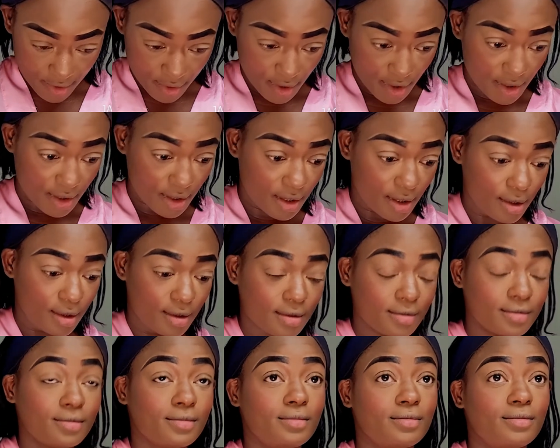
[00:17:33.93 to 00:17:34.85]
You all
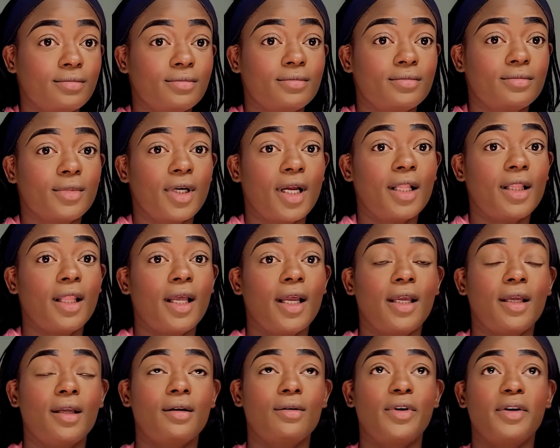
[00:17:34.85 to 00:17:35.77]
know I
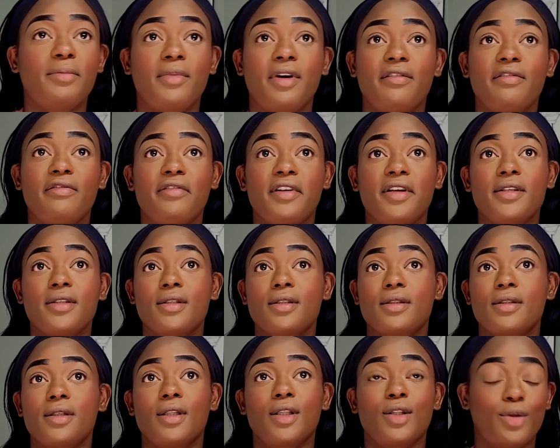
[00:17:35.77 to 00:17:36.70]
like when my face
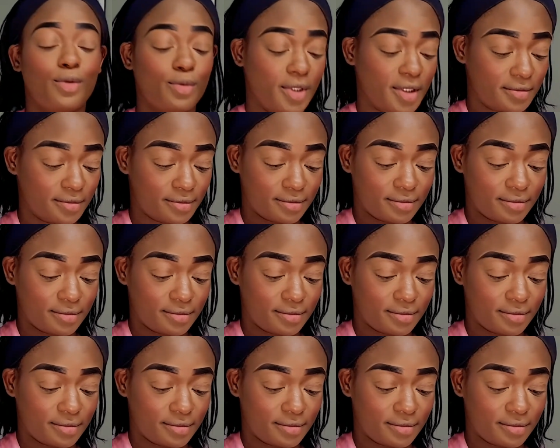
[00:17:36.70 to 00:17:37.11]
is glowing.